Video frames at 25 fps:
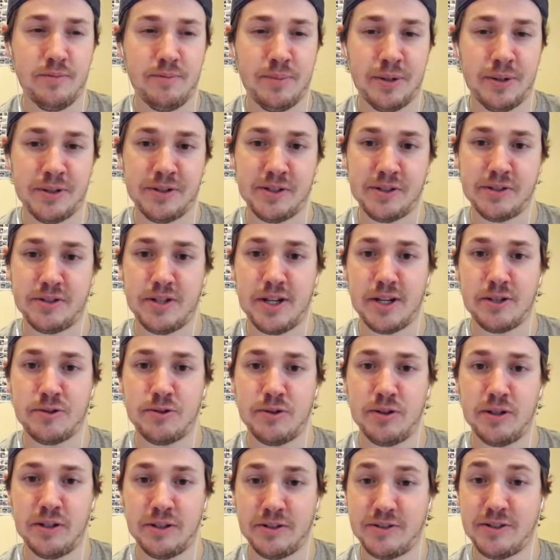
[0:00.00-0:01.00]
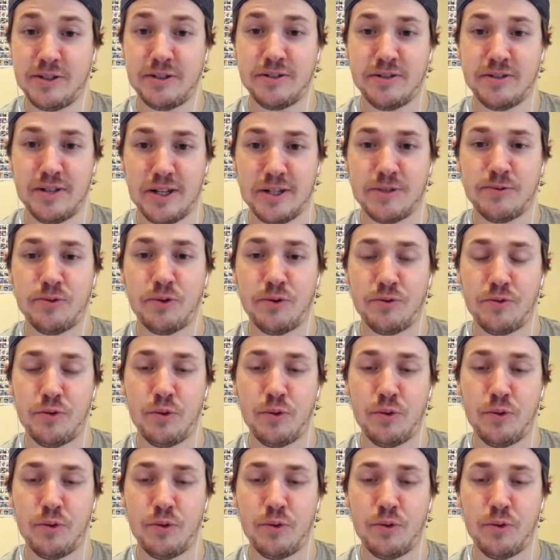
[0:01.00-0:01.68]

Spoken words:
been successful